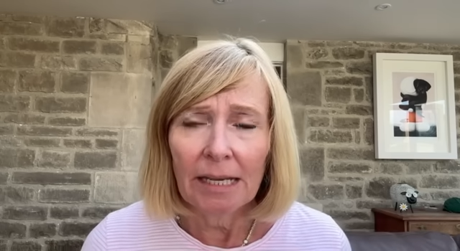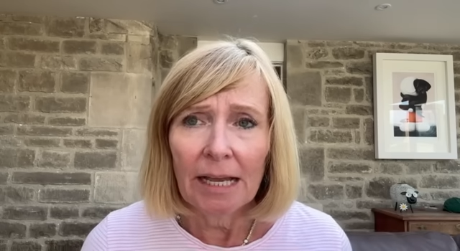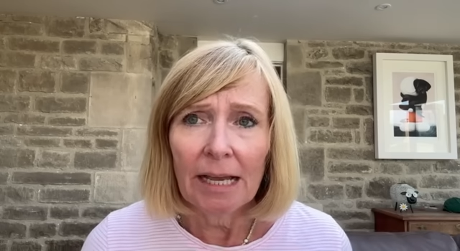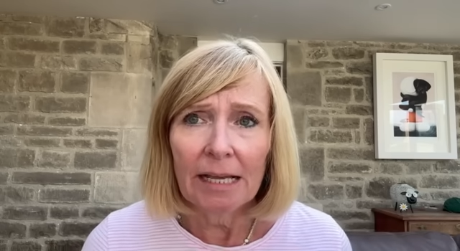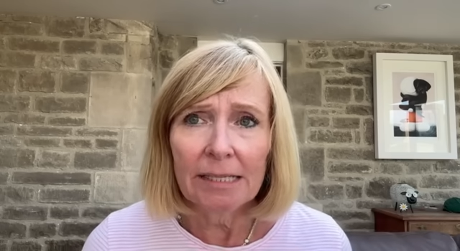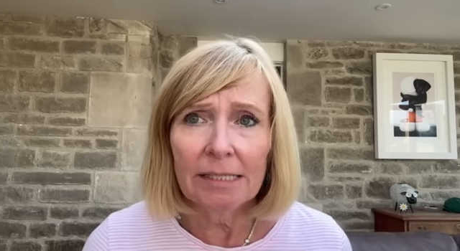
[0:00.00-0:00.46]

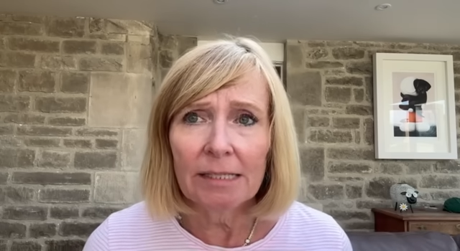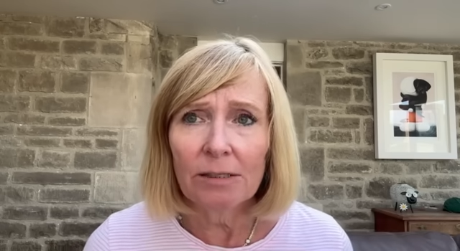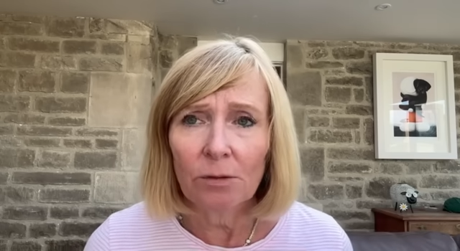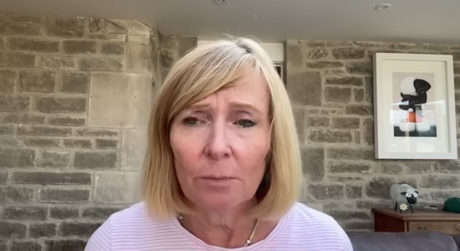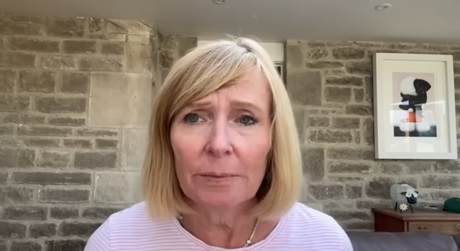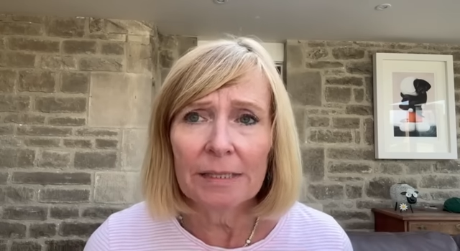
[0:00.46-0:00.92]
has
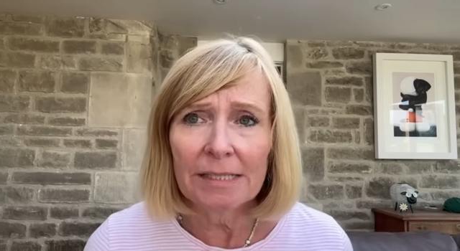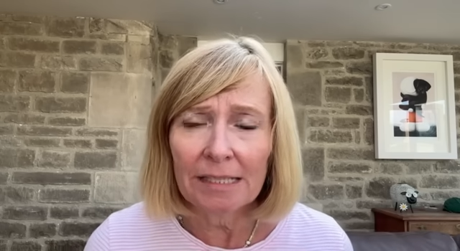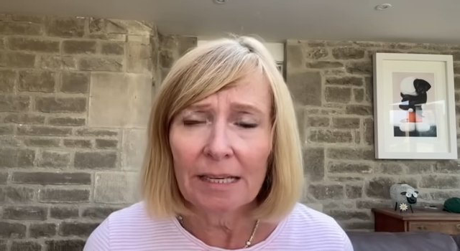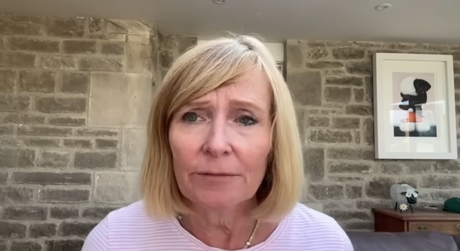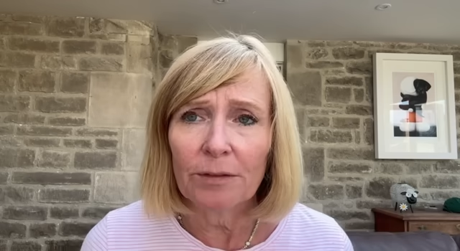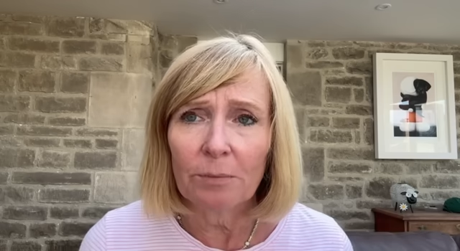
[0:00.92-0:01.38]
not been
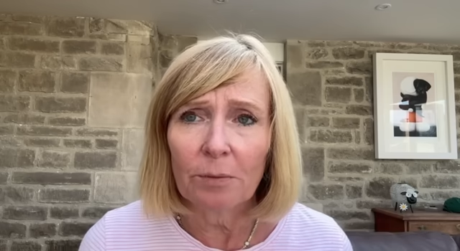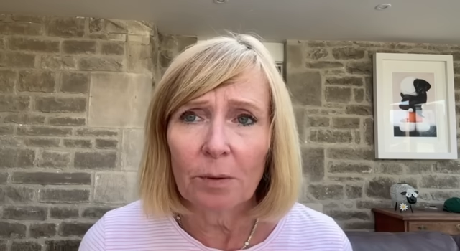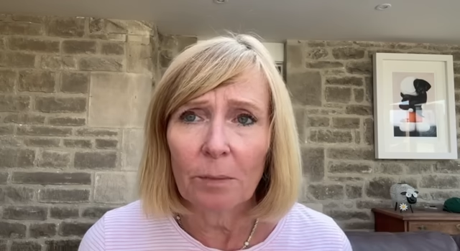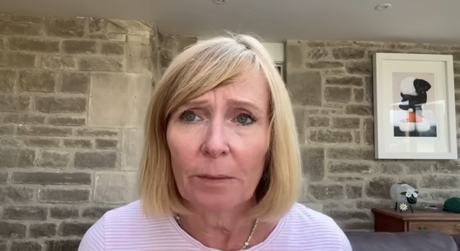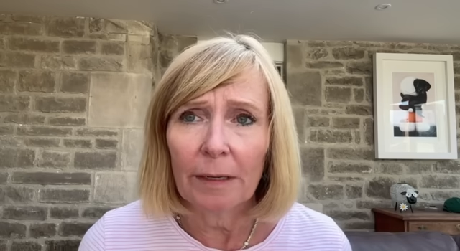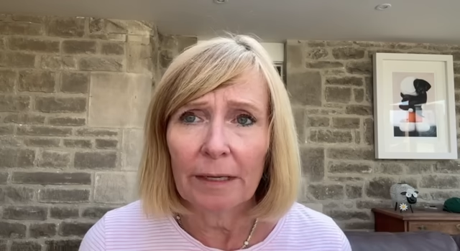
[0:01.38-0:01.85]
delivered
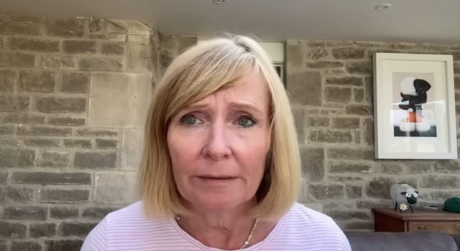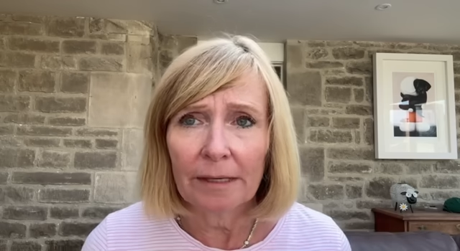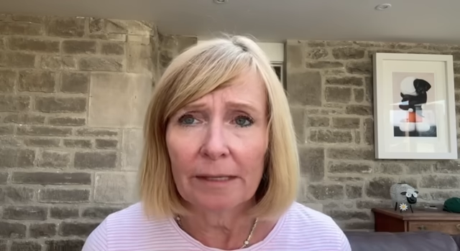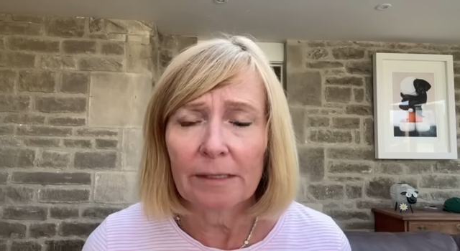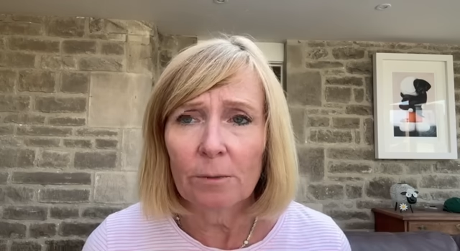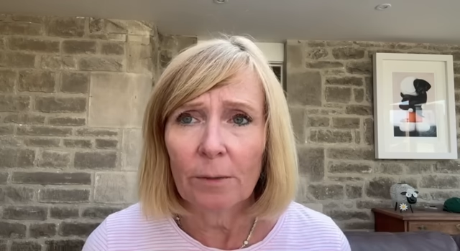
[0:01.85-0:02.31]
properly and
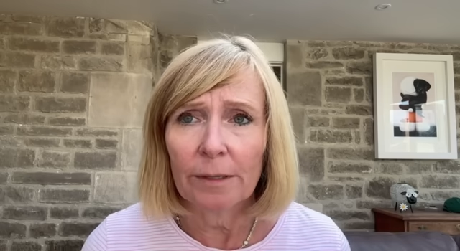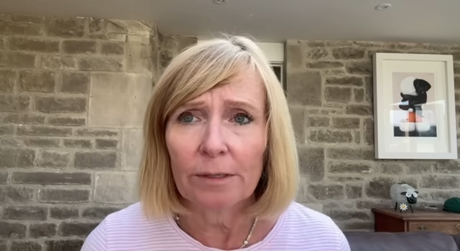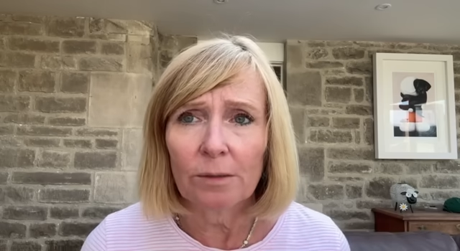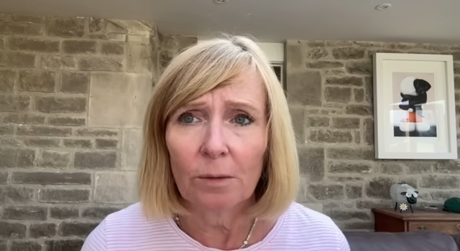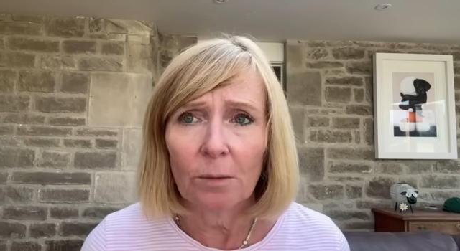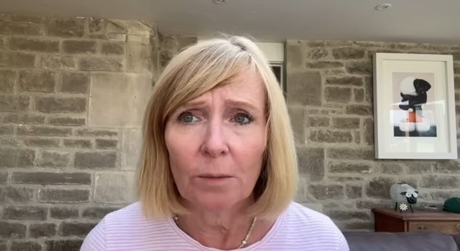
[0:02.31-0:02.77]
that's why it's
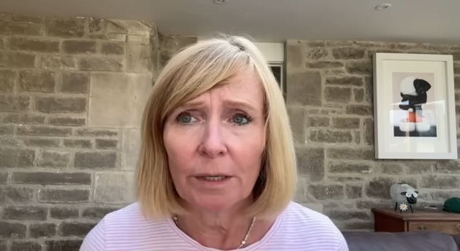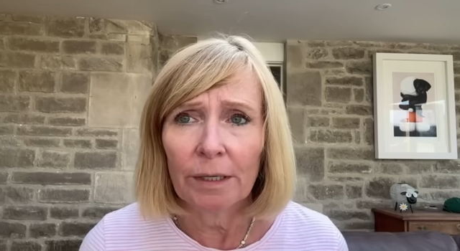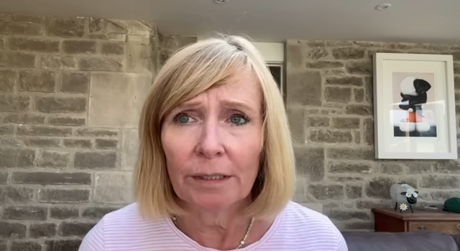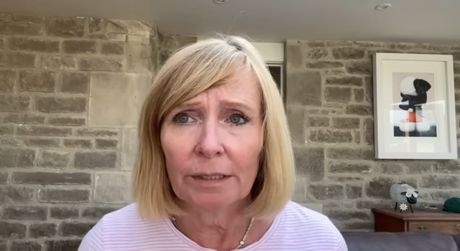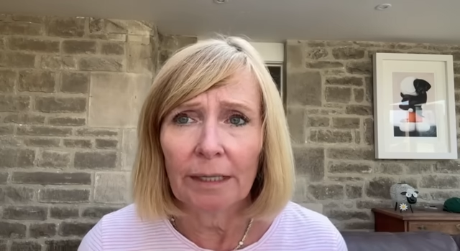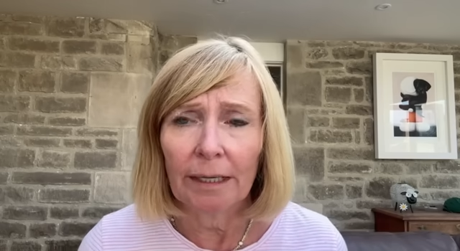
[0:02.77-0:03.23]
not
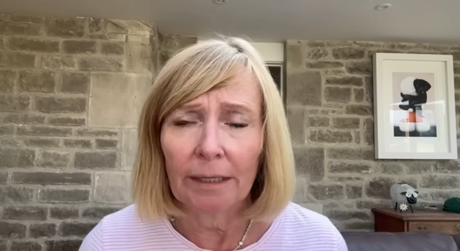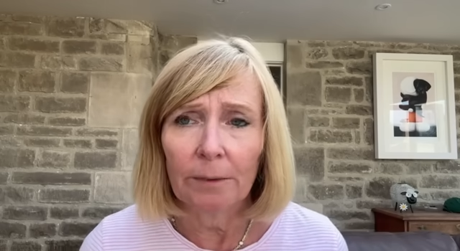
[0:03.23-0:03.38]
working,